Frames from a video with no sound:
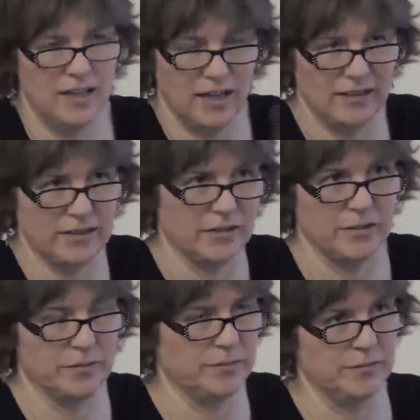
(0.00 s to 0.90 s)
a
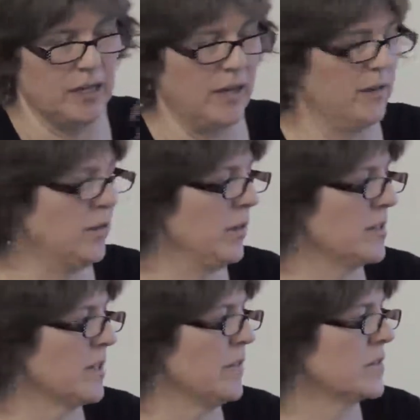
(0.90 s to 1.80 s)
little
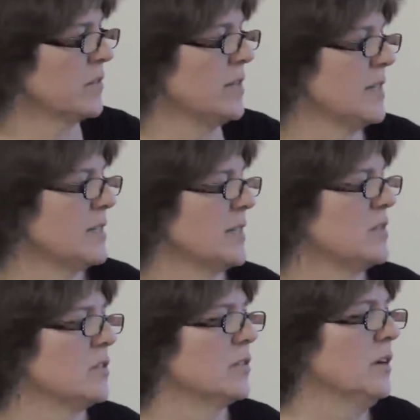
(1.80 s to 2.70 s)
notice on the screen that
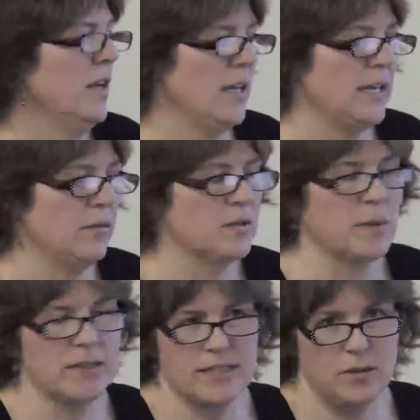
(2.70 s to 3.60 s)
says your
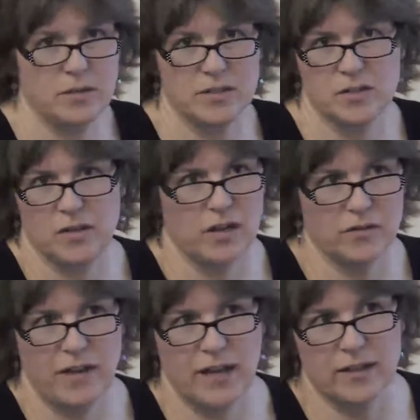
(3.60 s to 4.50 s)
eResponse keyword is no
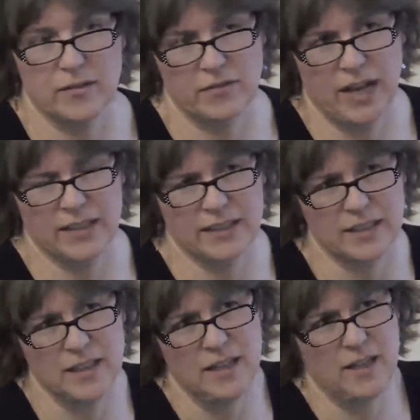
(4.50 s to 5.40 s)
longer valid.